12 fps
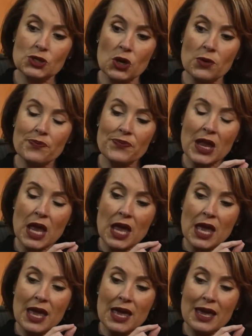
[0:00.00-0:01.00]
So
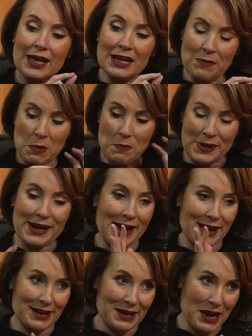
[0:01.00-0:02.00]
let me play
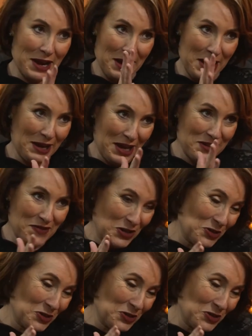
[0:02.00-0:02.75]
out an, a, a kind